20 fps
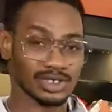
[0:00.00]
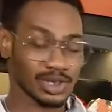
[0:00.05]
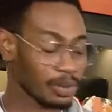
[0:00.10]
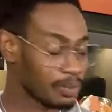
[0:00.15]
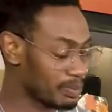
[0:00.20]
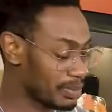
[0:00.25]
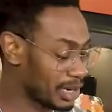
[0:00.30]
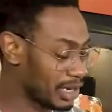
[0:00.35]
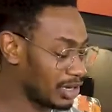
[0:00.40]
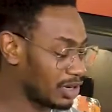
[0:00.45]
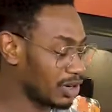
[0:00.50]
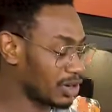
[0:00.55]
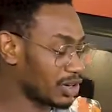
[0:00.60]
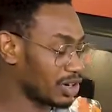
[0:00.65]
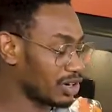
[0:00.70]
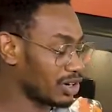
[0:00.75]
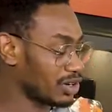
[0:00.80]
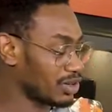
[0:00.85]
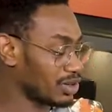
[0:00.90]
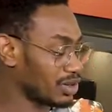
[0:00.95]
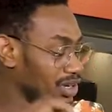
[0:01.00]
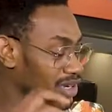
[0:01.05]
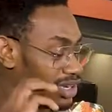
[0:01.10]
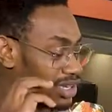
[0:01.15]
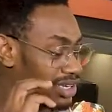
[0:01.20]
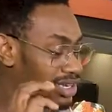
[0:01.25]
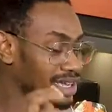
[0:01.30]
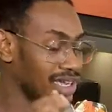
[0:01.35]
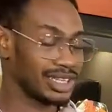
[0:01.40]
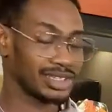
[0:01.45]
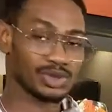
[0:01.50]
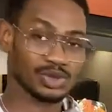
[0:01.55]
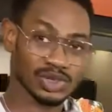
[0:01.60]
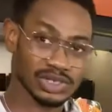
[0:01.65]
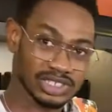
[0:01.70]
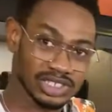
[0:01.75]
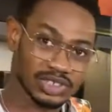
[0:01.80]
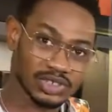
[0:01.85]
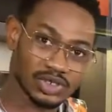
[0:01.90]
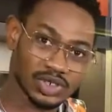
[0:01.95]
Jumpman logo, then
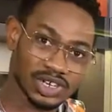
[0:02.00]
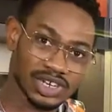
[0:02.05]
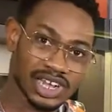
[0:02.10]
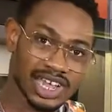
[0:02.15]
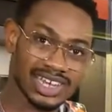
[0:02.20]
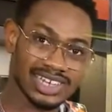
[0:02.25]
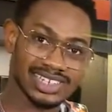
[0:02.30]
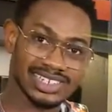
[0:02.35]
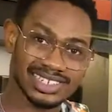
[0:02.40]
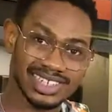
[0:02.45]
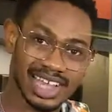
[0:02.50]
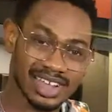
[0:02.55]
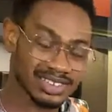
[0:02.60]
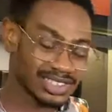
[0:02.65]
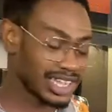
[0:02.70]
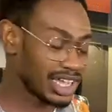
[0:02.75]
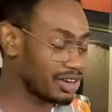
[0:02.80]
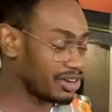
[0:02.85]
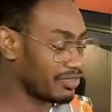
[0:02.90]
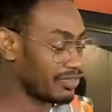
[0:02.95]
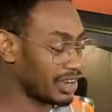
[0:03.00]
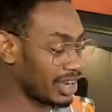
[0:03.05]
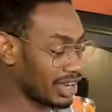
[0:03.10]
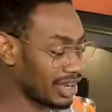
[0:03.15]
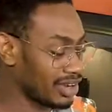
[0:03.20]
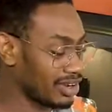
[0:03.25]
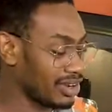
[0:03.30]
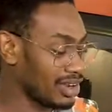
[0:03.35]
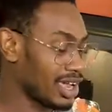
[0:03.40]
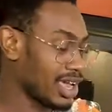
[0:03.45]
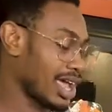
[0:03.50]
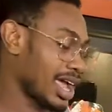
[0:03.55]
23 at the downside of the heel,